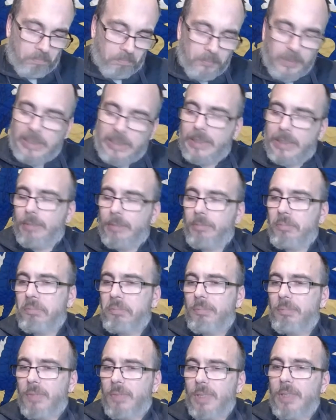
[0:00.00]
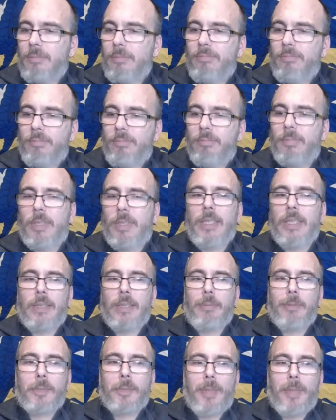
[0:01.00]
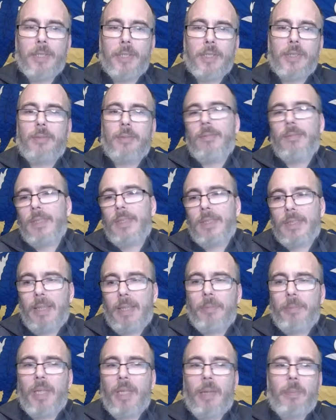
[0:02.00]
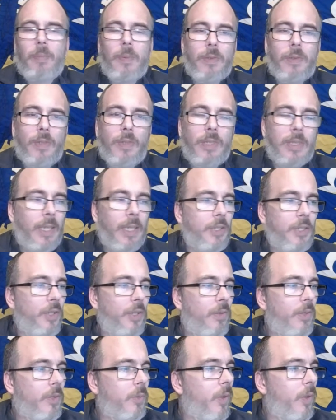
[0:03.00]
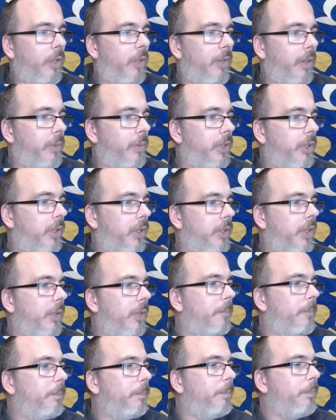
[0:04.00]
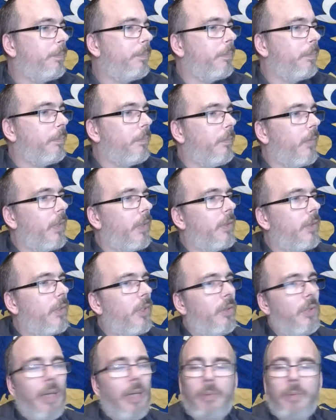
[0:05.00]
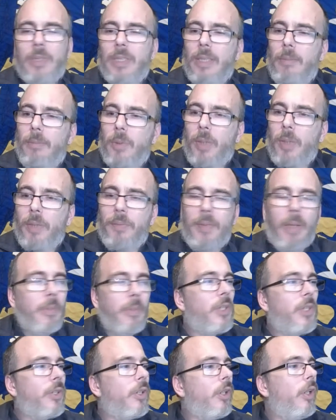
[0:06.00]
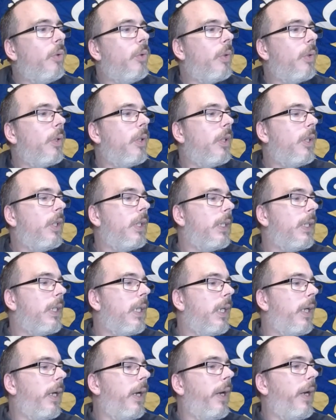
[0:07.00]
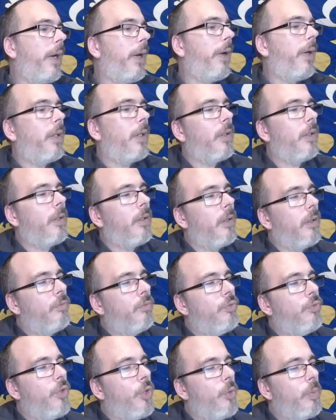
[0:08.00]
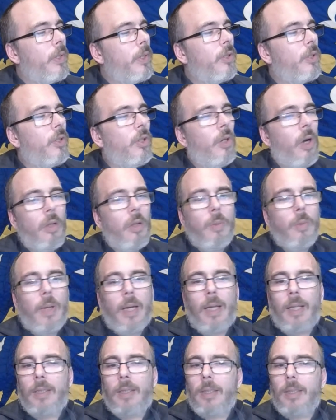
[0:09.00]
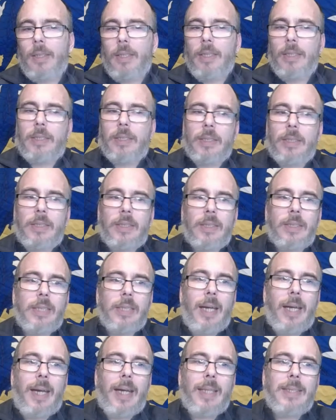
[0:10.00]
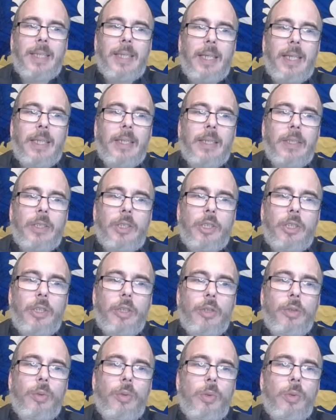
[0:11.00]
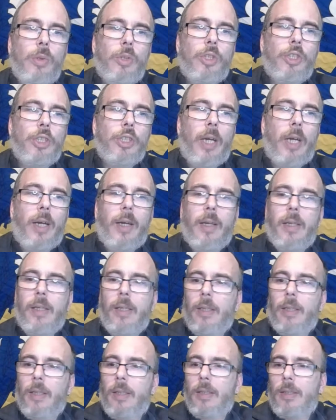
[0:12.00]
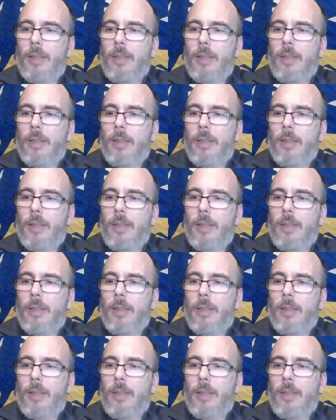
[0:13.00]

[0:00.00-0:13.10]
He did something special. He stepped up. I thought his attitude to work rate was good. So that was number one. Number two, Ruben Colwill is starting to shine.